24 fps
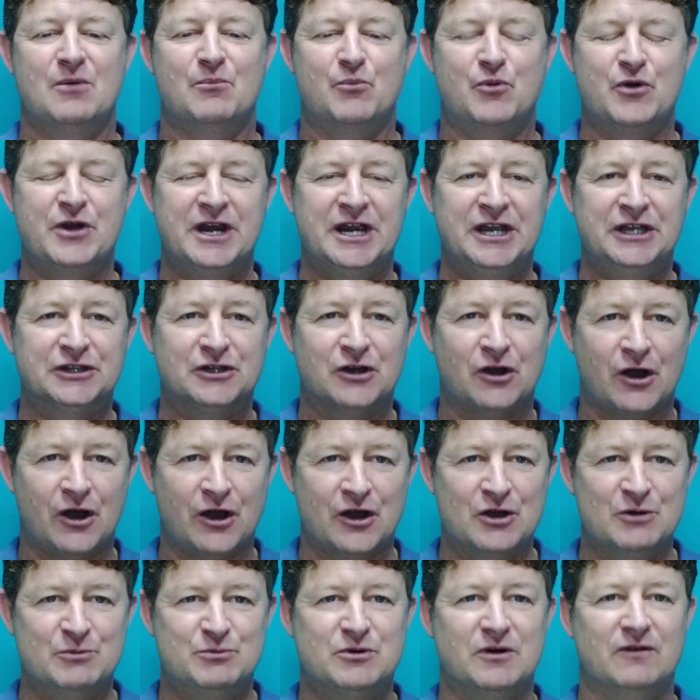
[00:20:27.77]
bringing the
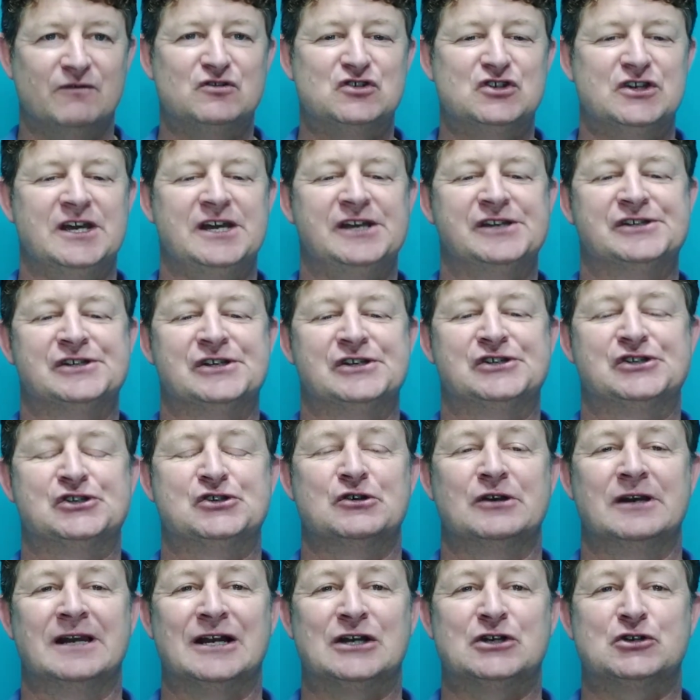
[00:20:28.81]
hope of Jesus
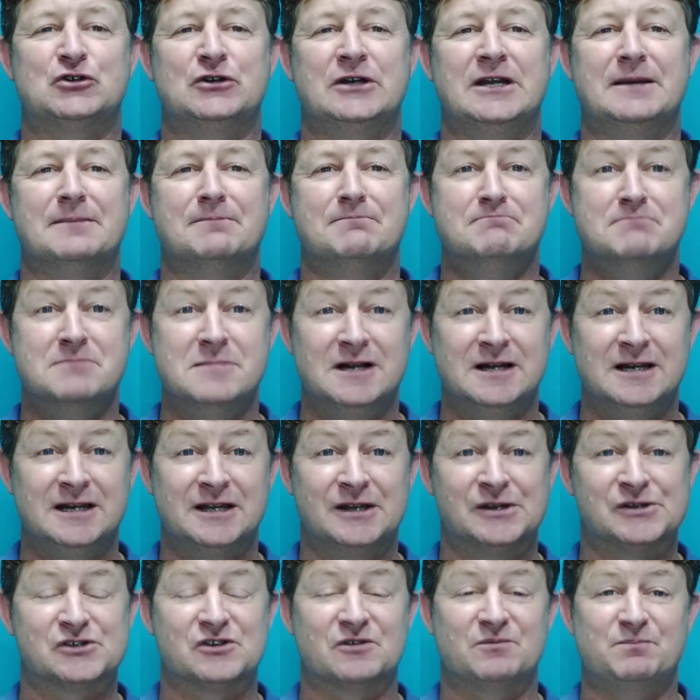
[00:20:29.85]
to literally
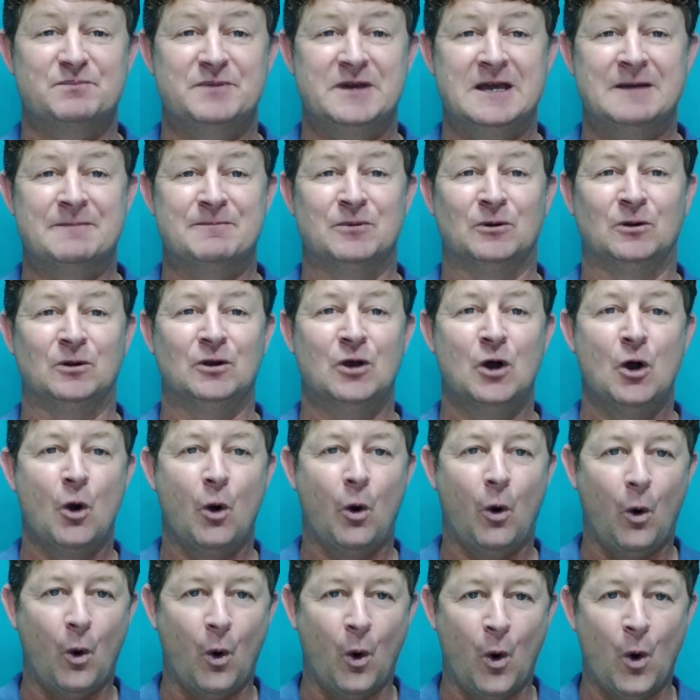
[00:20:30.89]
millions of people
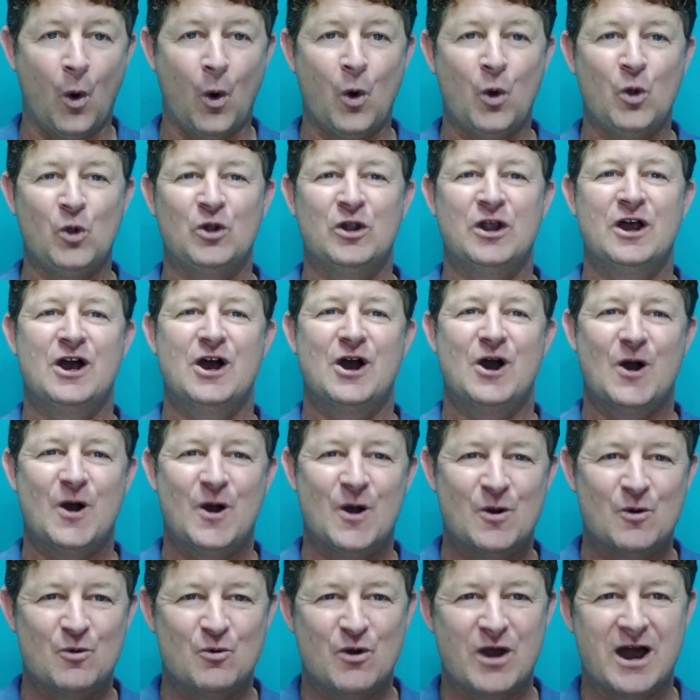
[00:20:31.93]
all
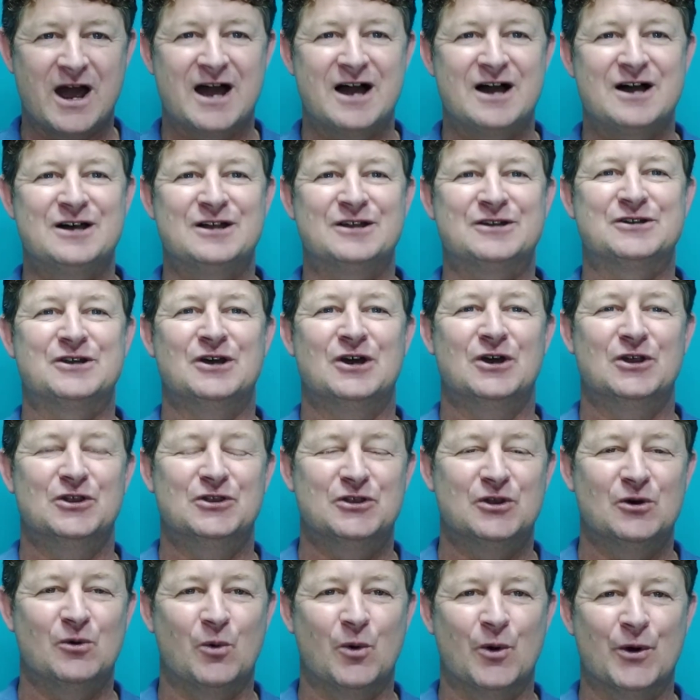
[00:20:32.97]
around
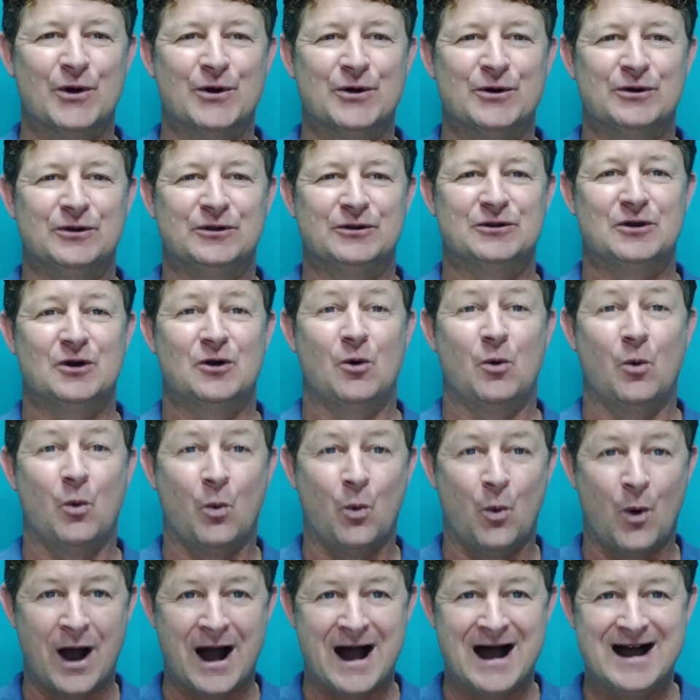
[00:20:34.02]
the world.
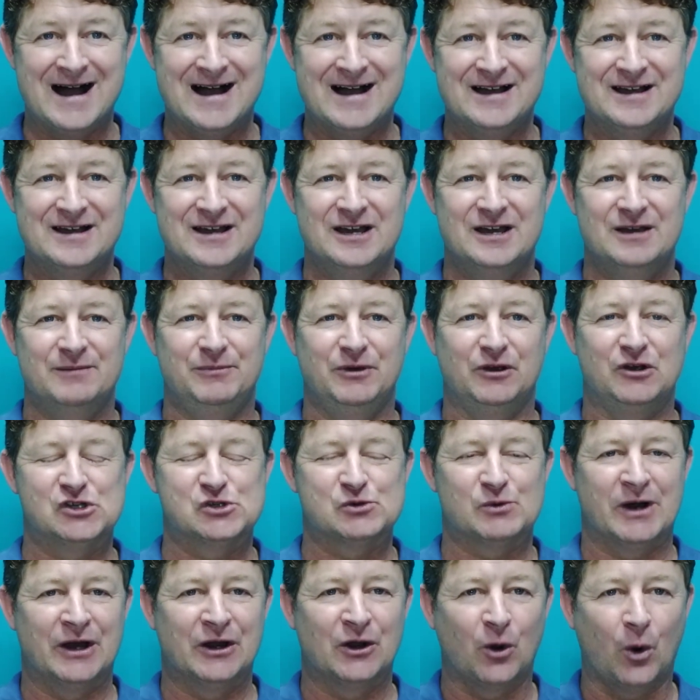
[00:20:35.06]
Why?
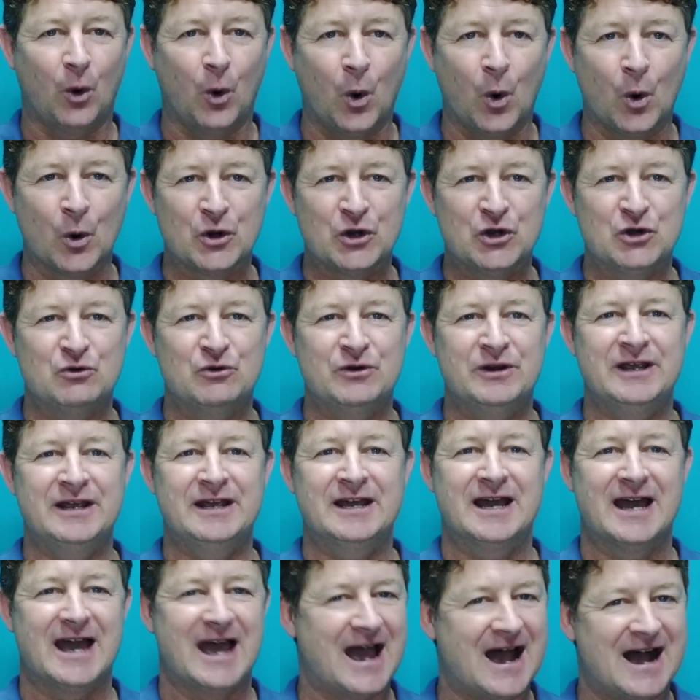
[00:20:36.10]
Because one
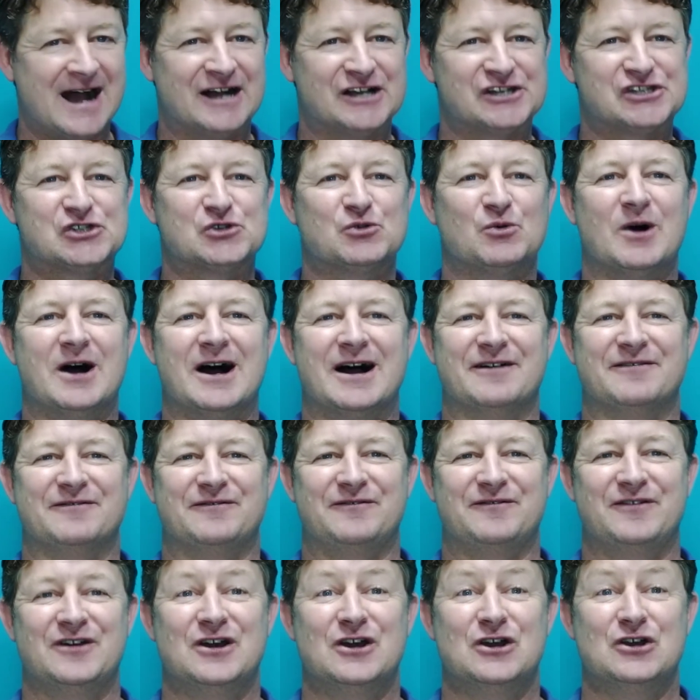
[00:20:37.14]
ordinary
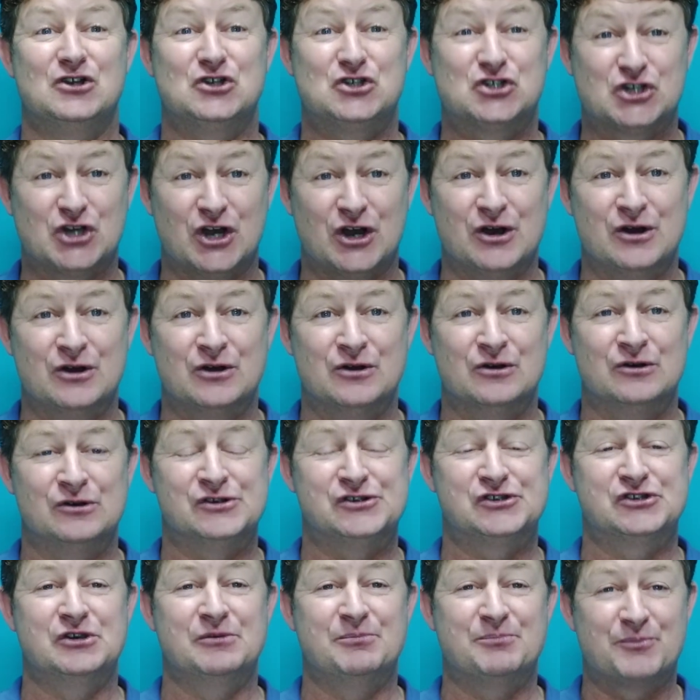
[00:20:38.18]
housewife chose
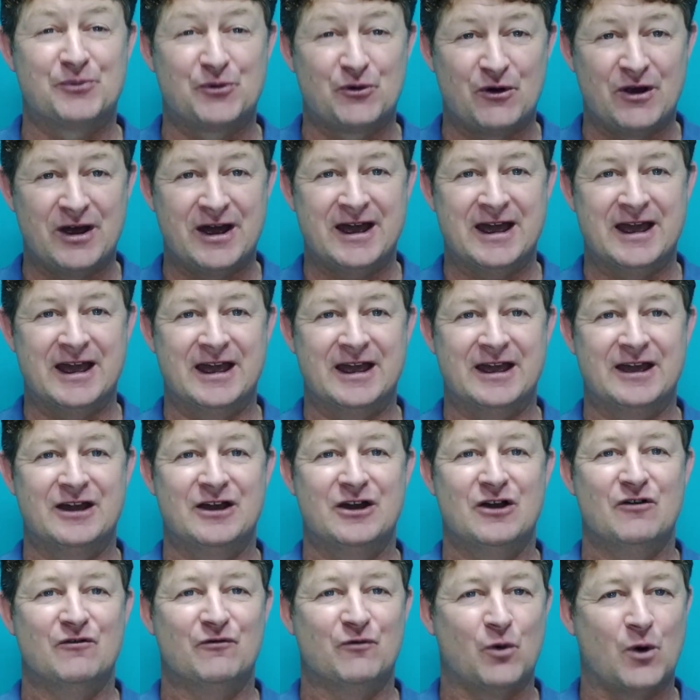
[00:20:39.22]
to pray
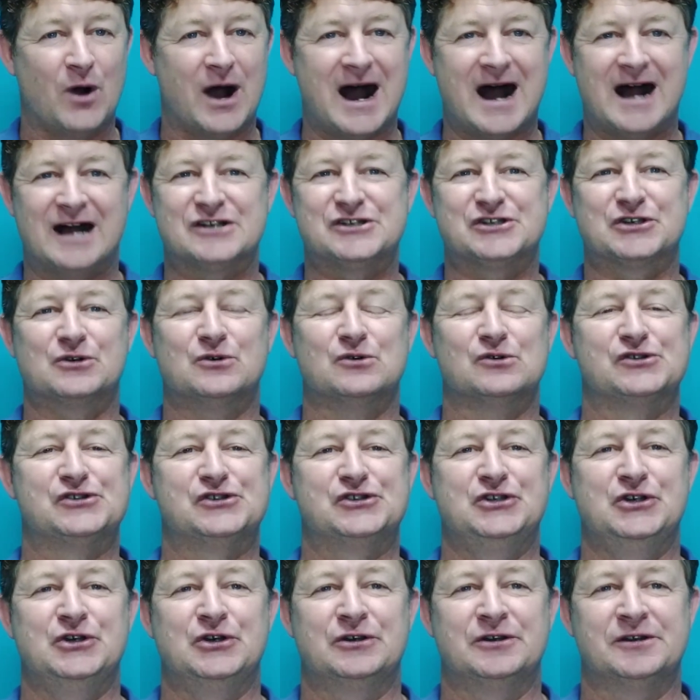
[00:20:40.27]
for high school
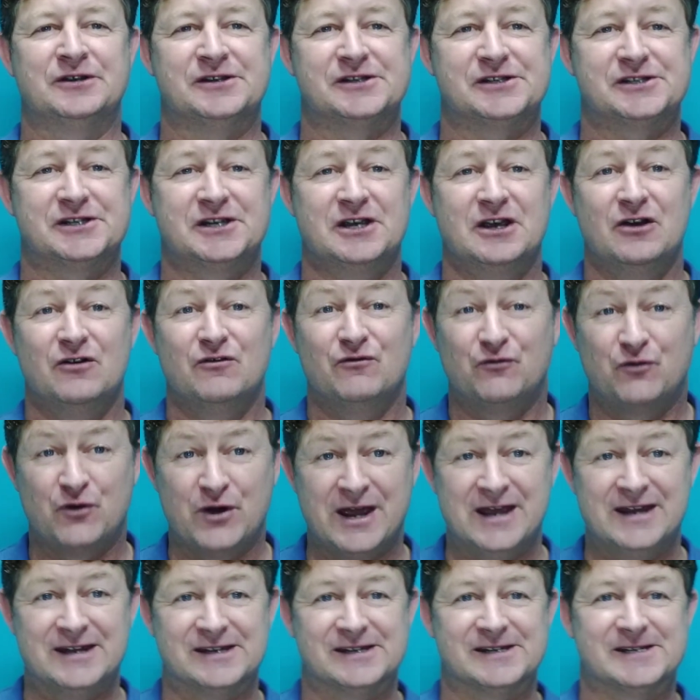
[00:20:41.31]
students.
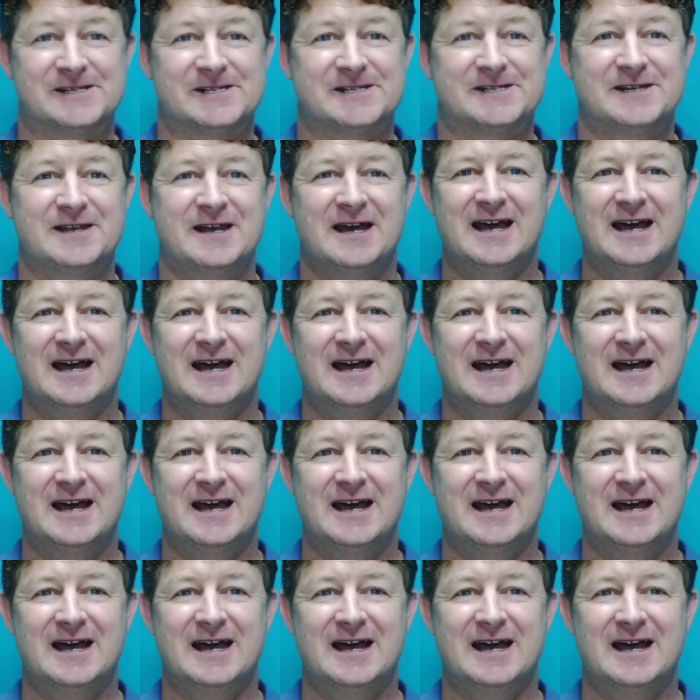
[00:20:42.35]
Friends,